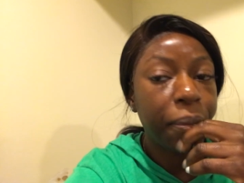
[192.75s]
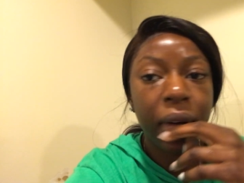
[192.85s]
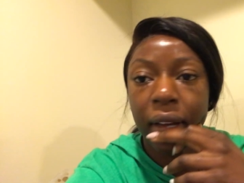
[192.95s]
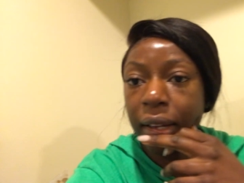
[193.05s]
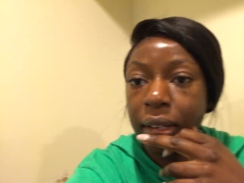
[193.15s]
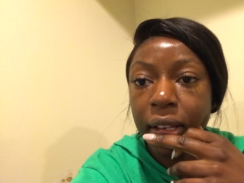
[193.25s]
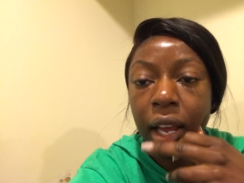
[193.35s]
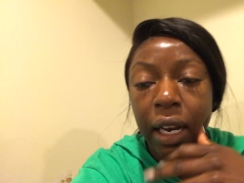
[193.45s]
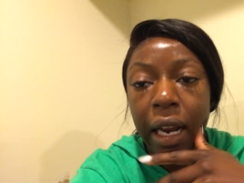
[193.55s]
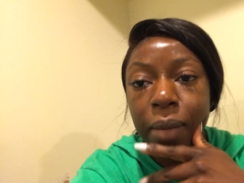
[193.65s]
But
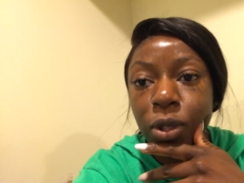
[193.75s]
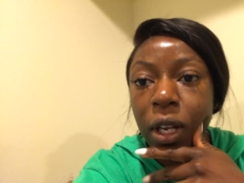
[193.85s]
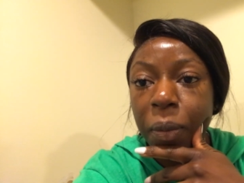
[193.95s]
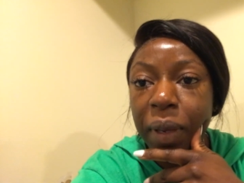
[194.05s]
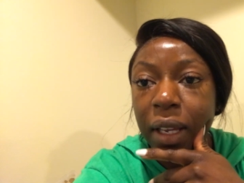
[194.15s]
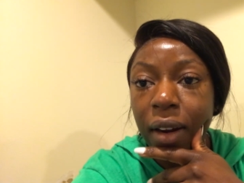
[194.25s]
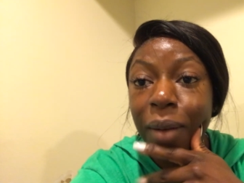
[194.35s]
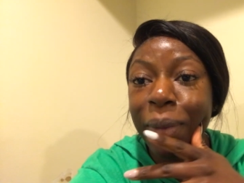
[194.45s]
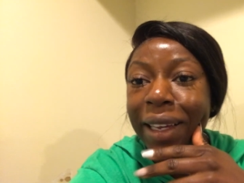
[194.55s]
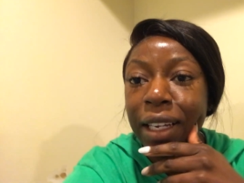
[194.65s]
yeah, now I'm trying to pick it
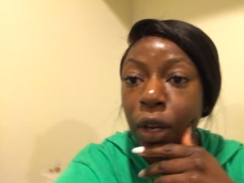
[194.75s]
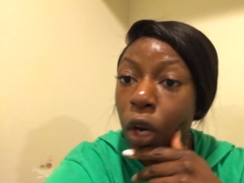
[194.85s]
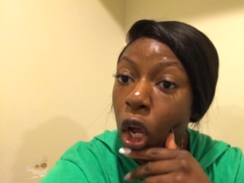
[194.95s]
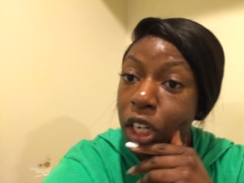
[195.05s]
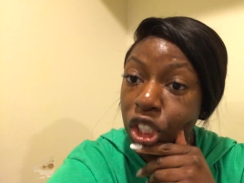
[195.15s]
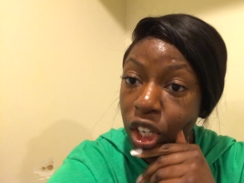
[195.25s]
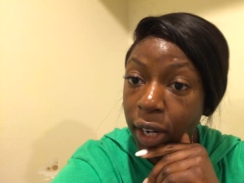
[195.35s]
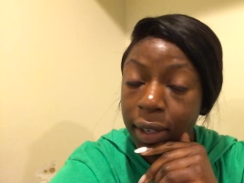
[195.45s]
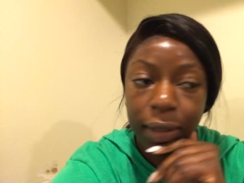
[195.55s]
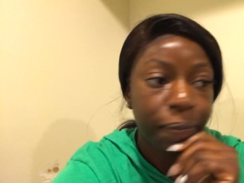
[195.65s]
up by eating a lot of
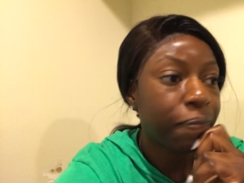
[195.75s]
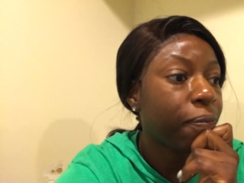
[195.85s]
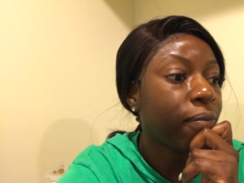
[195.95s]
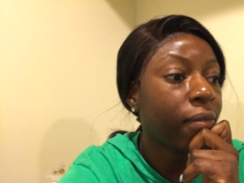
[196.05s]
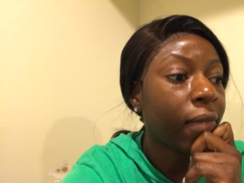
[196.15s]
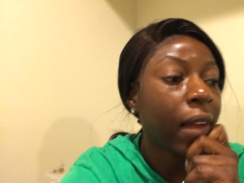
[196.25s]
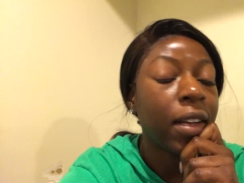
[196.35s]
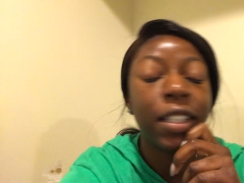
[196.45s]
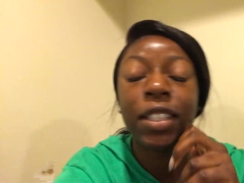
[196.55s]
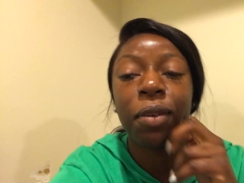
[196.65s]
junk,
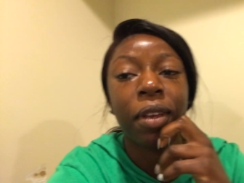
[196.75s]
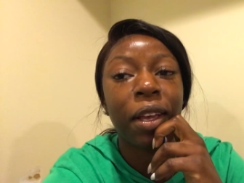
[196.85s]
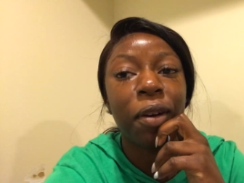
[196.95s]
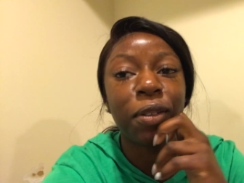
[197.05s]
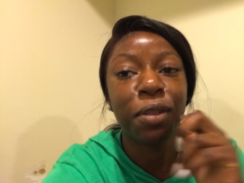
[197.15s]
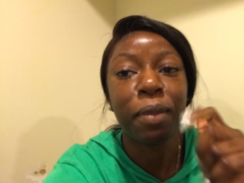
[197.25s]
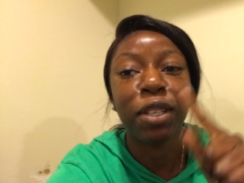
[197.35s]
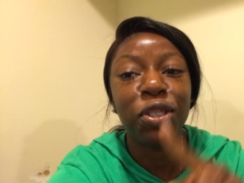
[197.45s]
so it can go to my